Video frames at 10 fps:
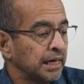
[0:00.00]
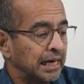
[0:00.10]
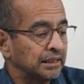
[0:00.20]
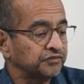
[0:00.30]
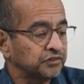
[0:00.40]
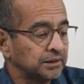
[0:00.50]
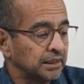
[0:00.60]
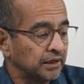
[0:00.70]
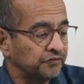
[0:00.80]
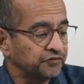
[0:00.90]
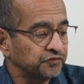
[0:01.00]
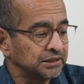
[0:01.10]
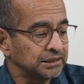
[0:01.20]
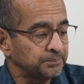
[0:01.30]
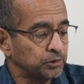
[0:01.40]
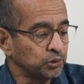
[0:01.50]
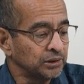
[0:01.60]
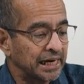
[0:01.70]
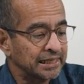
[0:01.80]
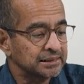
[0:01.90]
And if these blue
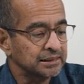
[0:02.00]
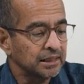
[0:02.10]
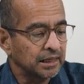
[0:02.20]
lines